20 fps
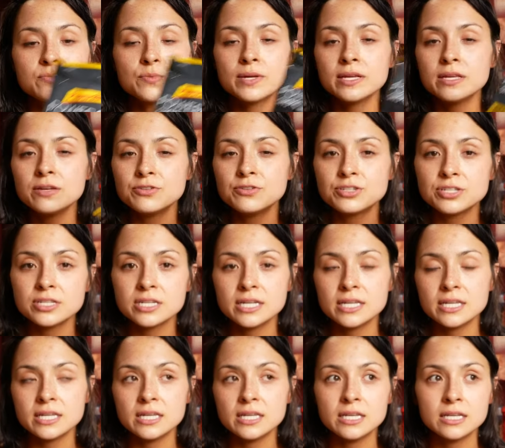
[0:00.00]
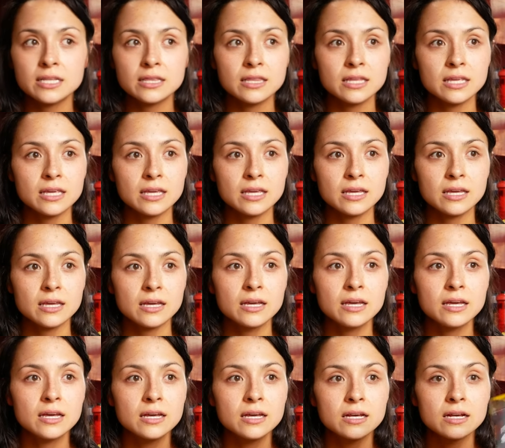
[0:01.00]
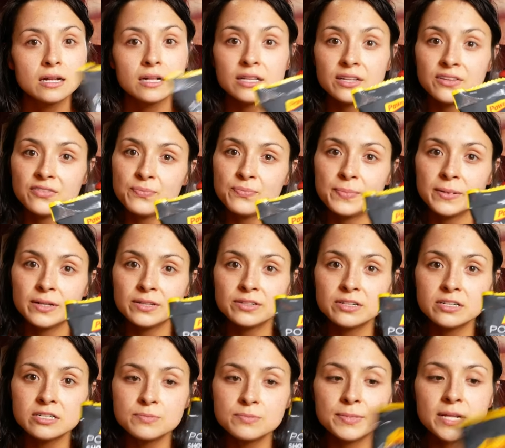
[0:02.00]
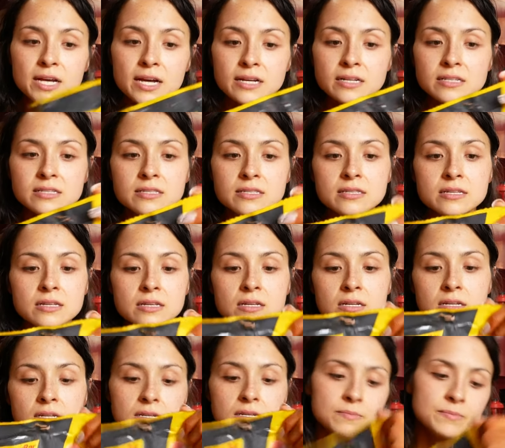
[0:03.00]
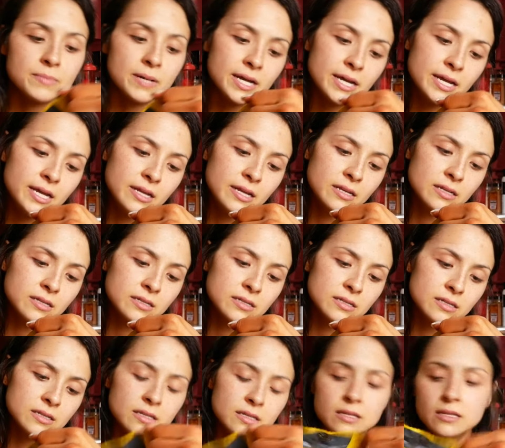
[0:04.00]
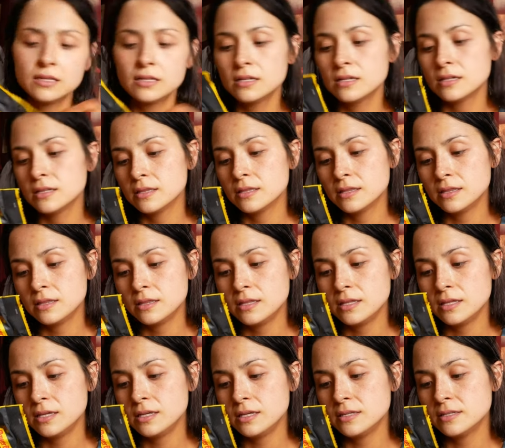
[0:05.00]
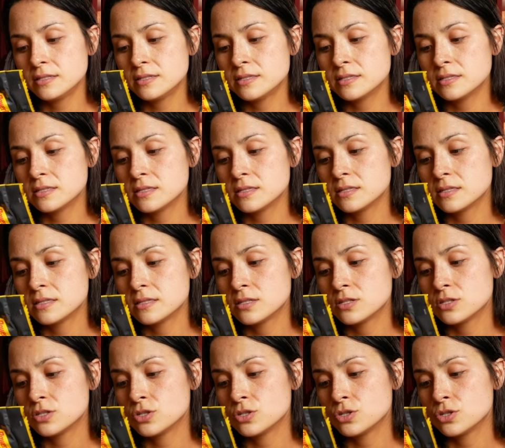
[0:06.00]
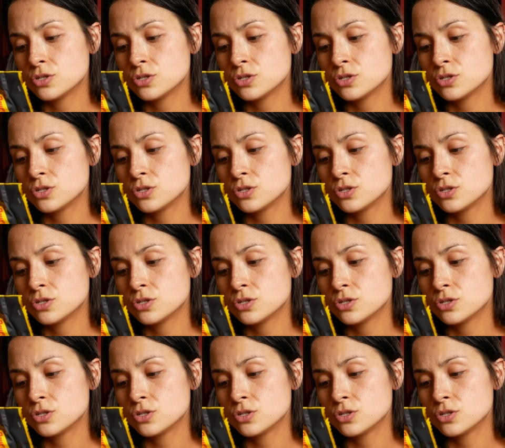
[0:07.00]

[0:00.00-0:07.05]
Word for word: We usually eat the Cliff Builders blocks, but these